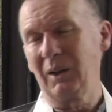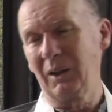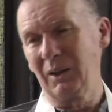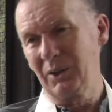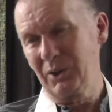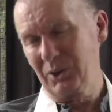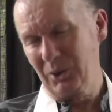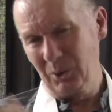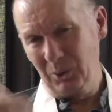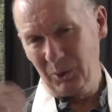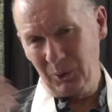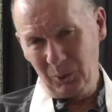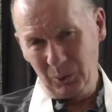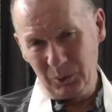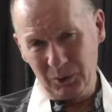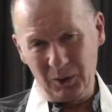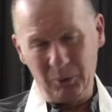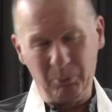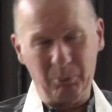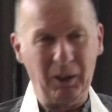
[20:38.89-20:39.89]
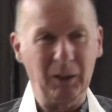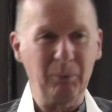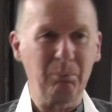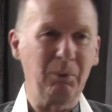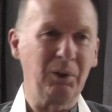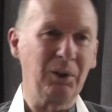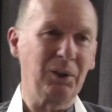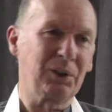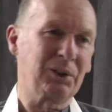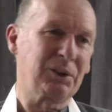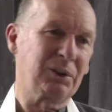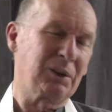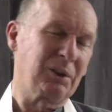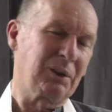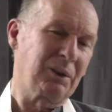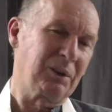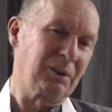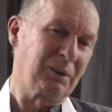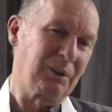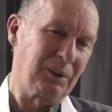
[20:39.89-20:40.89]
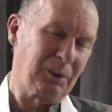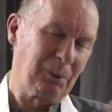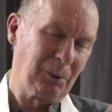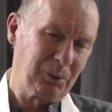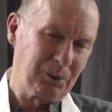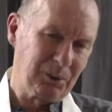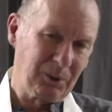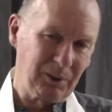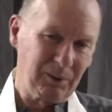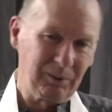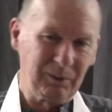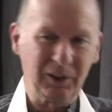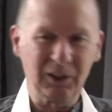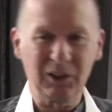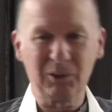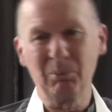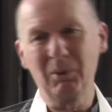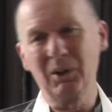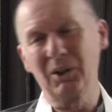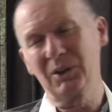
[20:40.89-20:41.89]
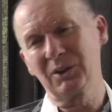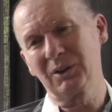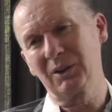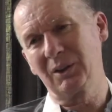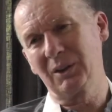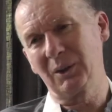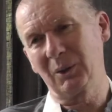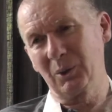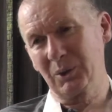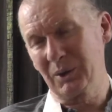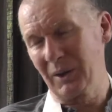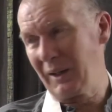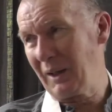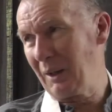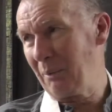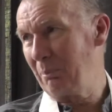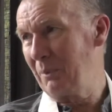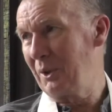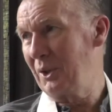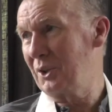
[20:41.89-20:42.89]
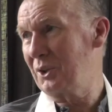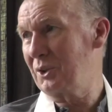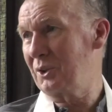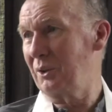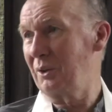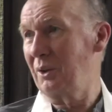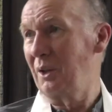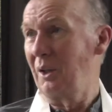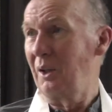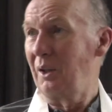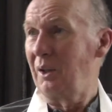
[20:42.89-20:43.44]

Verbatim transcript: And so they go to the Prime Minister, they go to this minister, they go to that minister.